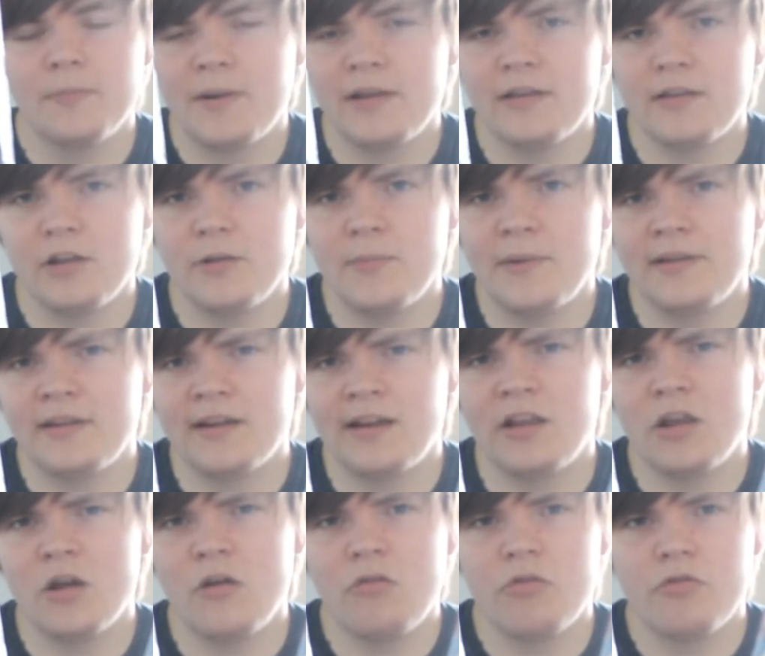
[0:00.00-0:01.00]
basically
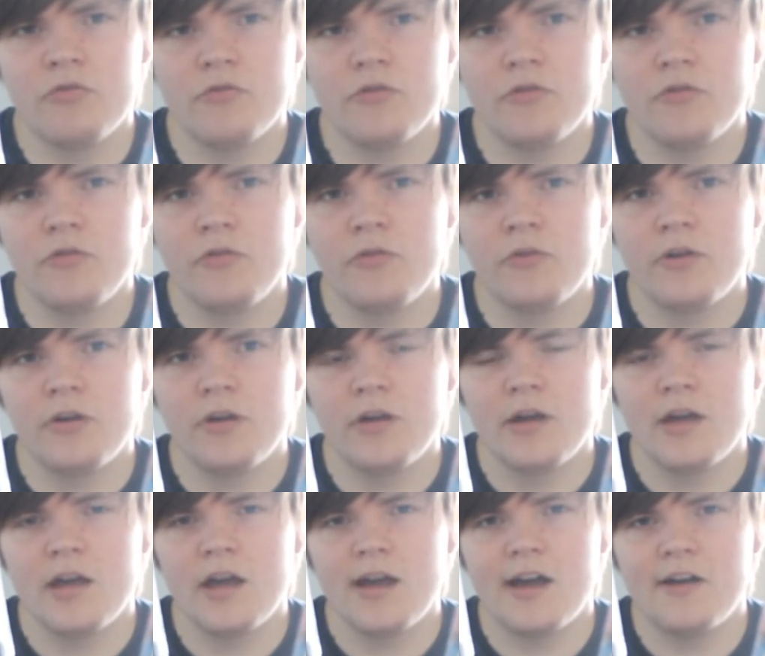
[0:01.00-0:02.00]
go through
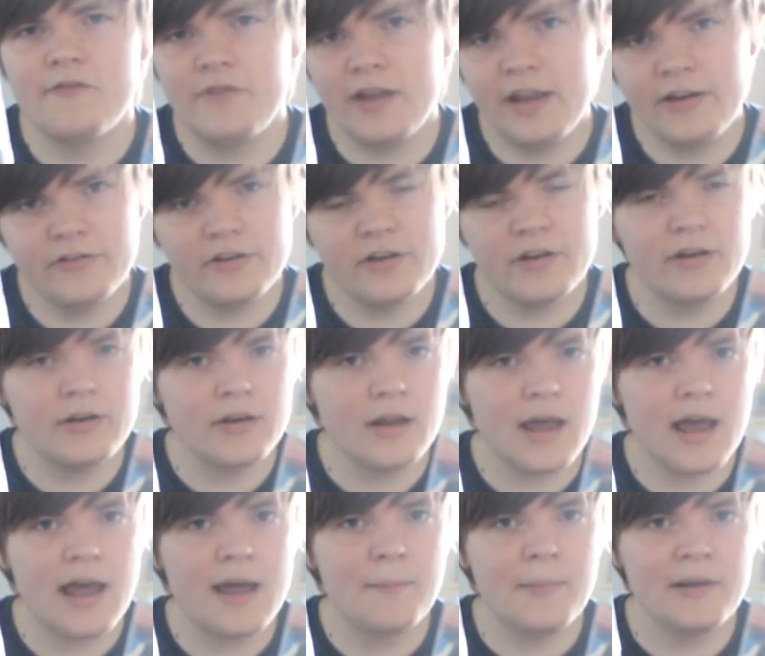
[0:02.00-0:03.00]
a region
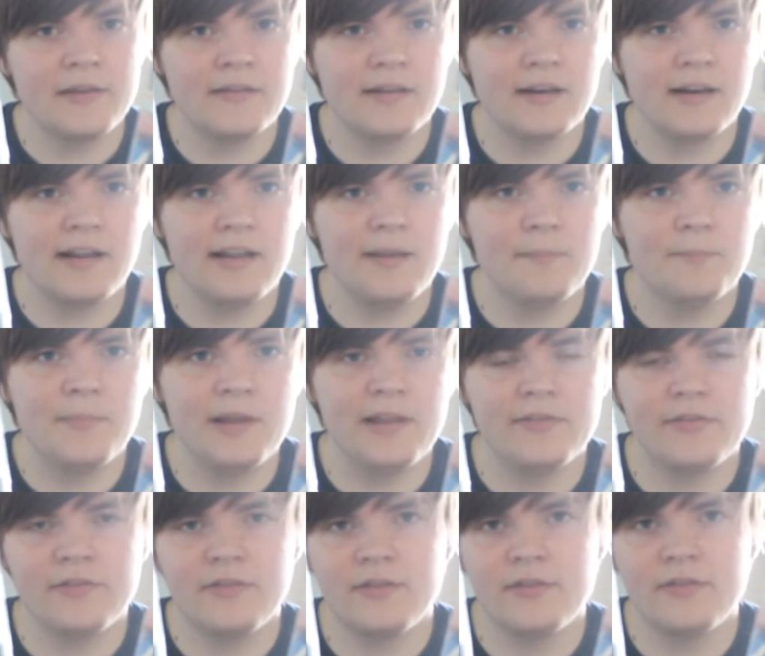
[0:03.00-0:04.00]
and basically beat